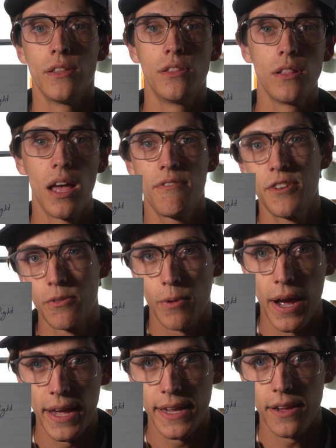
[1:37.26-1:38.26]
the left and
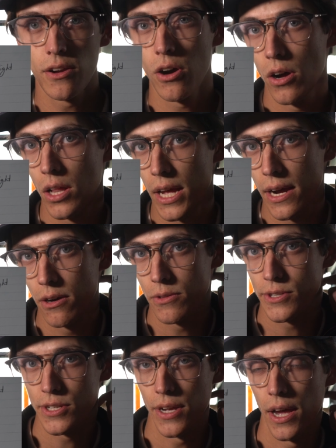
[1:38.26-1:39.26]
right call
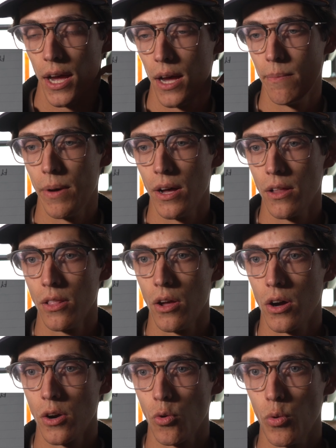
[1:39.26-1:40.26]
outs,
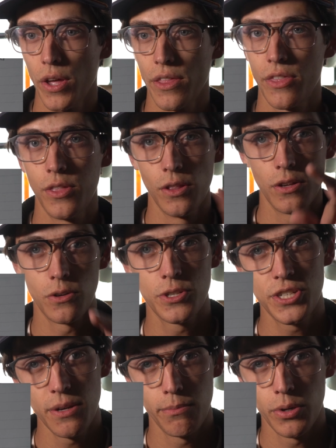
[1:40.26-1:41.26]
along with the little
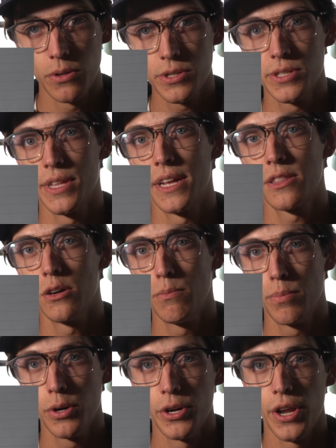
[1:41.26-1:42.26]
symbols that they'll
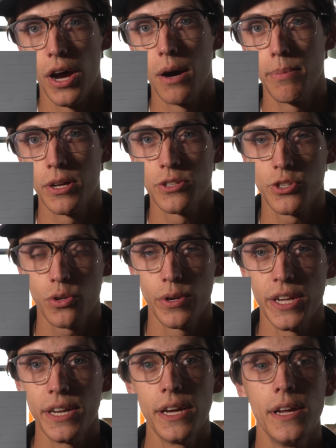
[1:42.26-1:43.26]
put up on
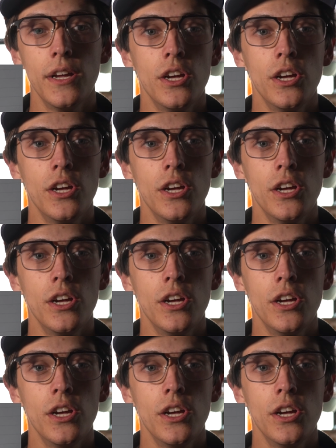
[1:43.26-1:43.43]
screen